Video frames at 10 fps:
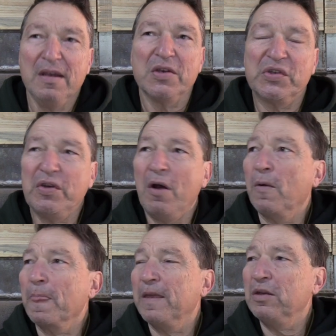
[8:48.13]

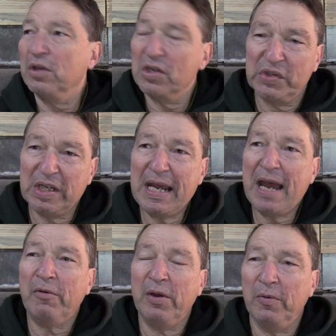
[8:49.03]
So, do you see
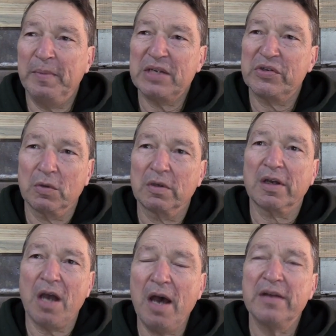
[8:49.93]
how it would be sort of
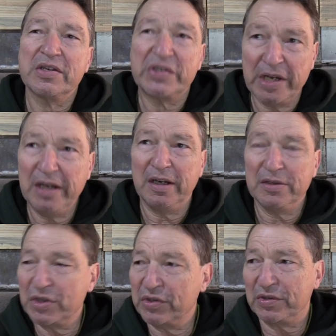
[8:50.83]
condescending
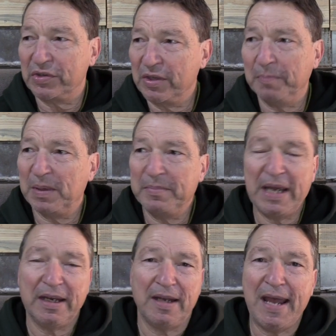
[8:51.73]
just to simply
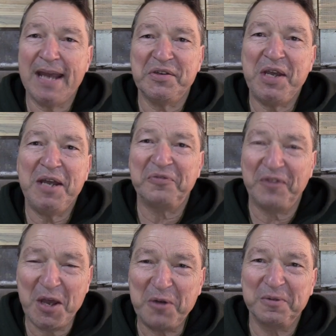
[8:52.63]
make an axe head
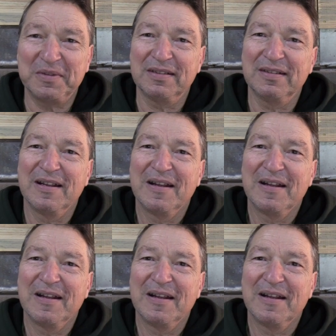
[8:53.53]
float?